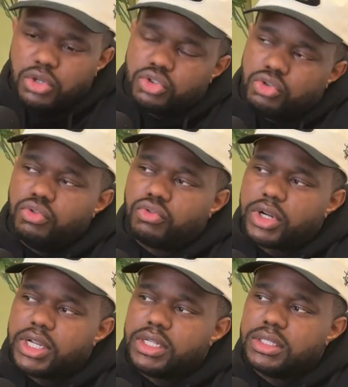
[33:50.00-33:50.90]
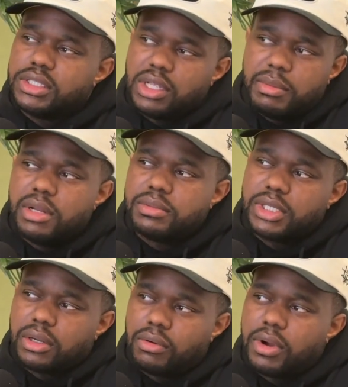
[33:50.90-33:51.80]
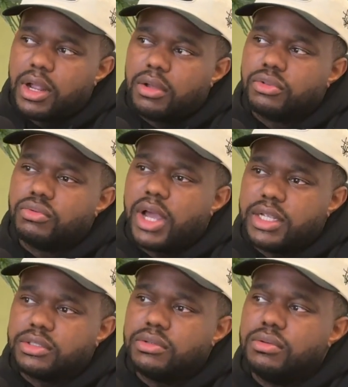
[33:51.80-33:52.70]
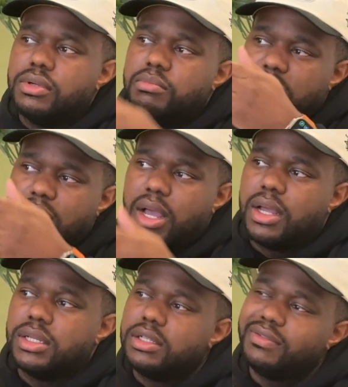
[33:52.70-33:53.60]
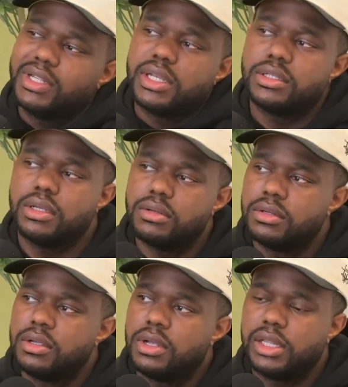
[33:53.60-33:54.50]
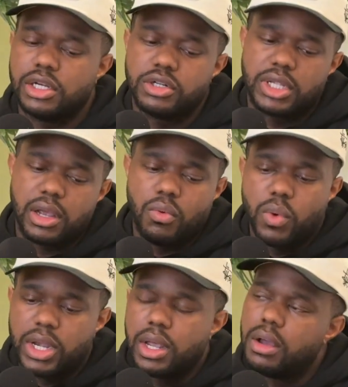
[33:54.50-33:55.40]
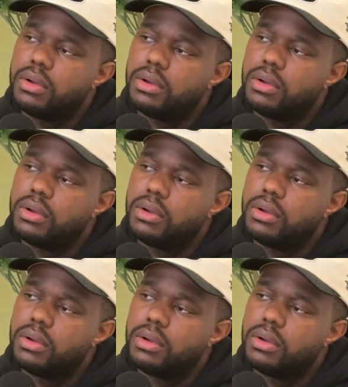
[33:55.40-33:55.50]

school friends, some of them stick around through high school and beyond and stuff like that. So I think there's like a window.